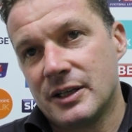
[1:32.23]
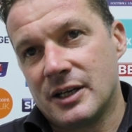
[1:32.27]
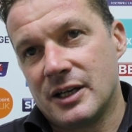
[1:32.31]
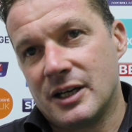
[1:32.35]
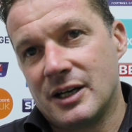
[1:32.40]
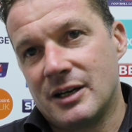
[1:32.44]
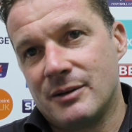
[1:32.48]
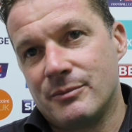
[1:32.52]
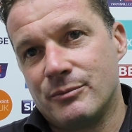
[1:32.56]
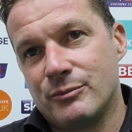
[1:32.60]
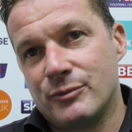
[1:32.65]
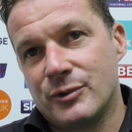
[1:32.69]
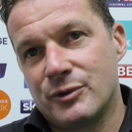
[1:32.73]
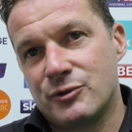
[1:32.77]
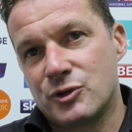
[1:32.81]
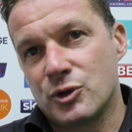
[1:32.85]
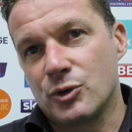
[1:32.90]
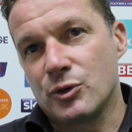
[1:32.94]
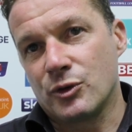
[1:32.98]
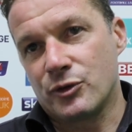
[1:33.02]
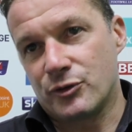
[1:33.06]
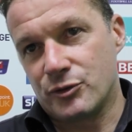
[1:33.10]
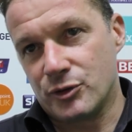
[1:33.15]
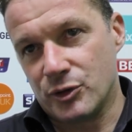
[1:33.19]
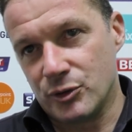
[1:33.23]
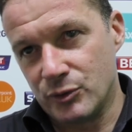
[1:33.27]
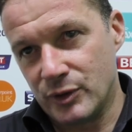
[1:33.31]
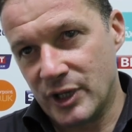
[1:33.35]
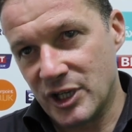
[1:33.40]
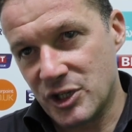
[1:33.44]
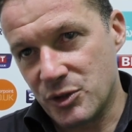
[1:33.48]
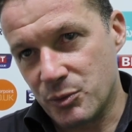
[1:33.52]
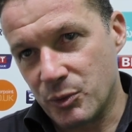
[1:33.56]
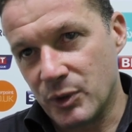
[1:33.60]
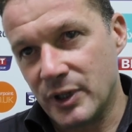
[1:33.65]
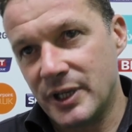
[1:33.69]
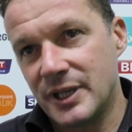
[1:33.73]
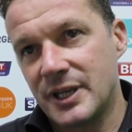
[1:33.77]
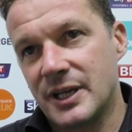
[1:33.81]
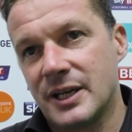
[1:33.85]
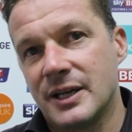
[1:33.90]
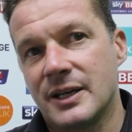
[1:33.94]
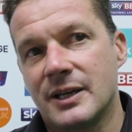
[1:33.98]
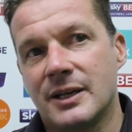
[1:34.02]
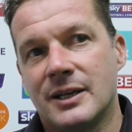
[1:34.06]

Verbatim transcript: Um, we've talked through this week.